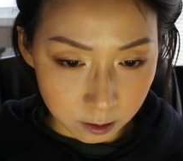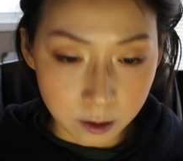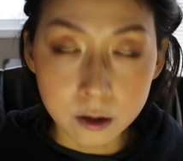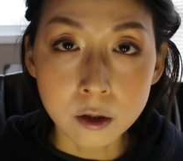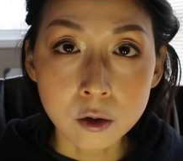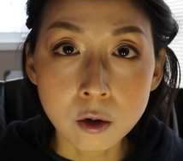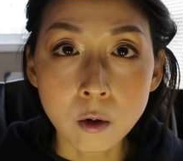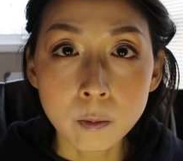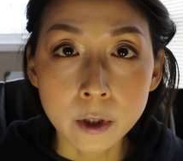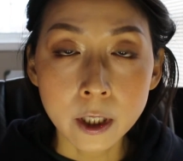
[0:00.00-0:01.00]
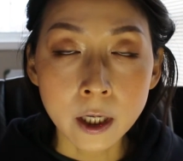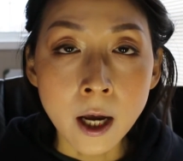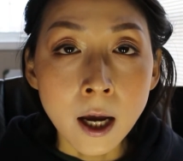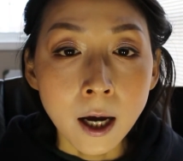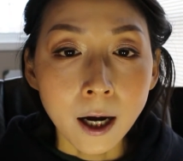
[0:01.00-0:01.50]
this is so pretty.
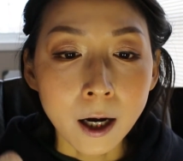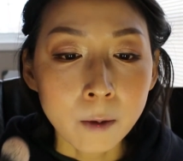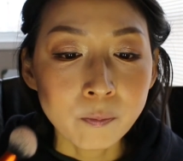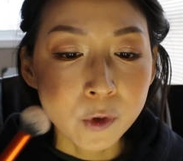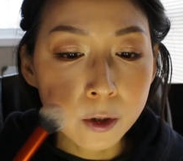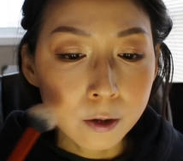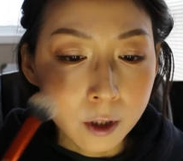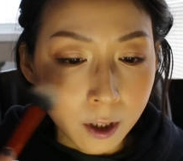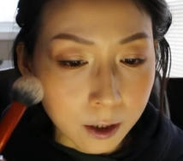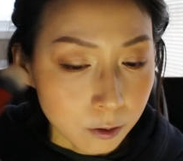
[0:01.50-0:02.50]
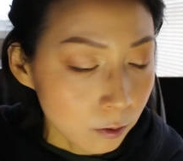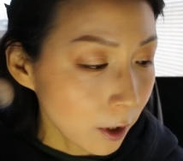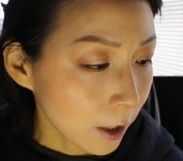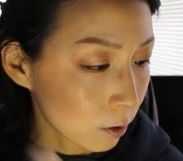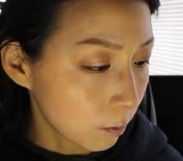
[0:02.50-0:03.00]
I do
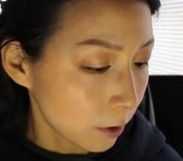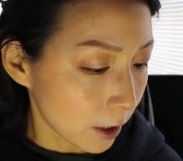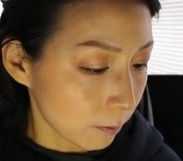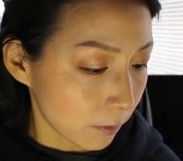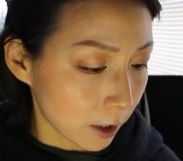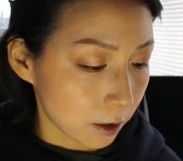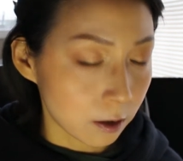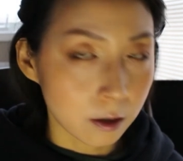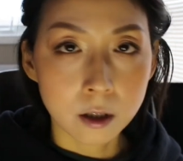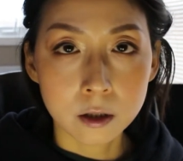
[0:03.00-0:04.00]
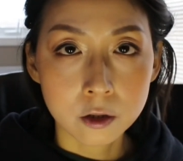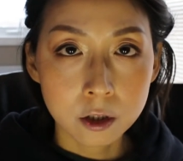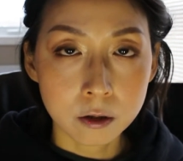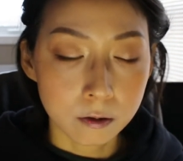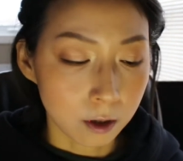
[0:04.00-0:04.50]
like to blend my
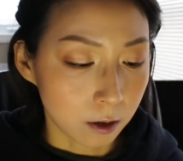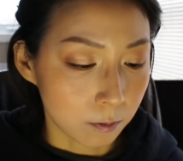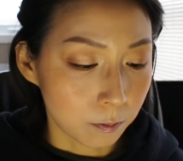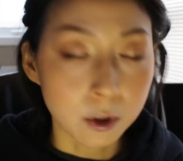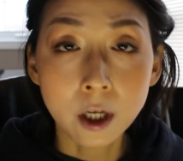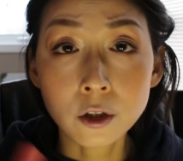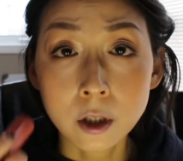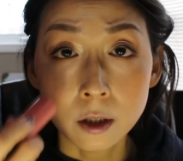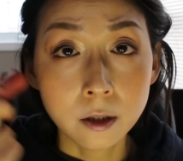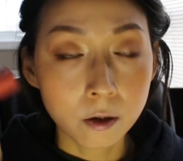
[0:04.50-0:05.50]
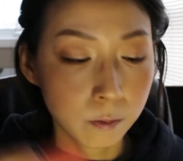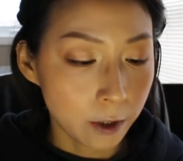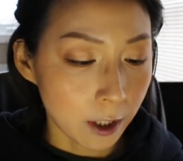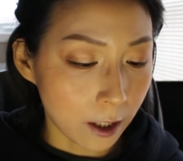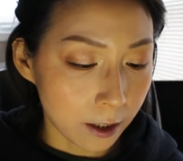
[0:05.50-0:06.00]
blush a little
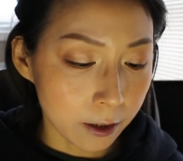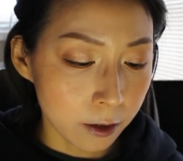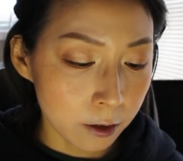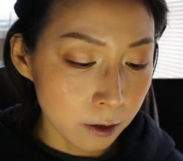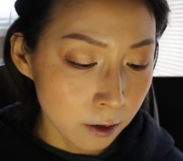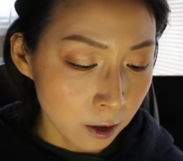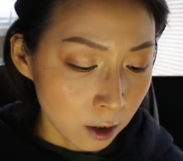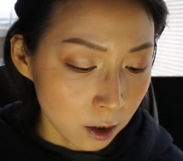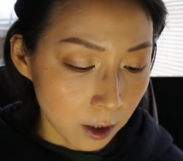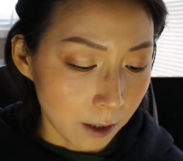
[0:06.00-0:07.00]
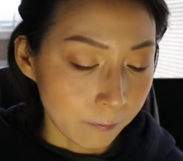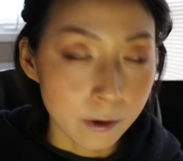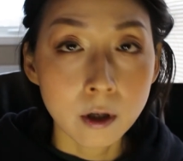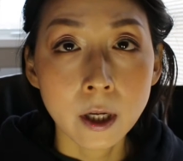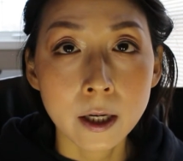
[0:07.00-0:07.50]
bit higher. I
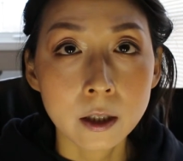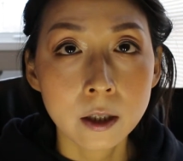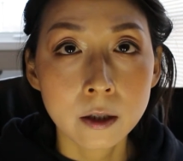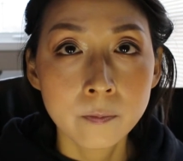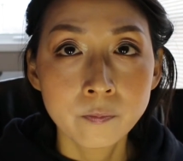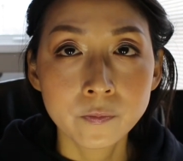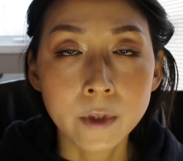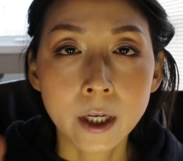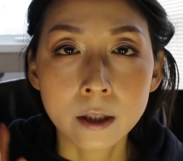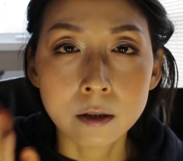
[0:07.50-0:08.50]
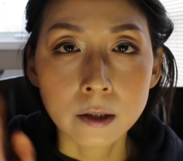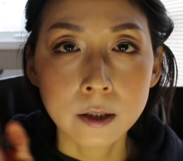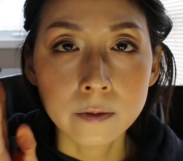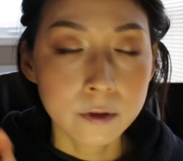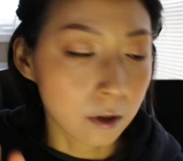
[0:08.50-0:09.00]
feel like that
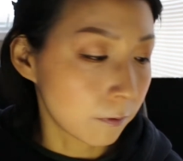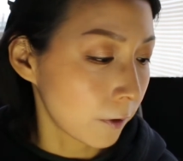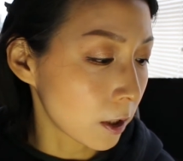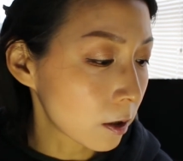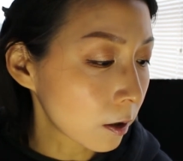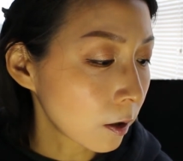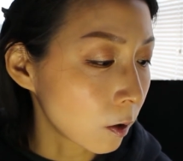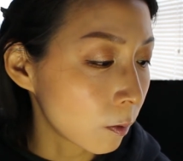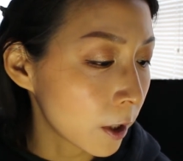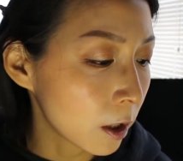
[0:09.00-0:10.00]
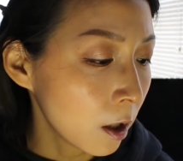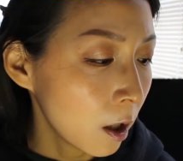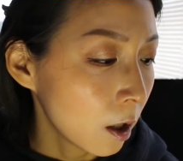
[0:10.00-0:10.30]
lifts the face a little bit.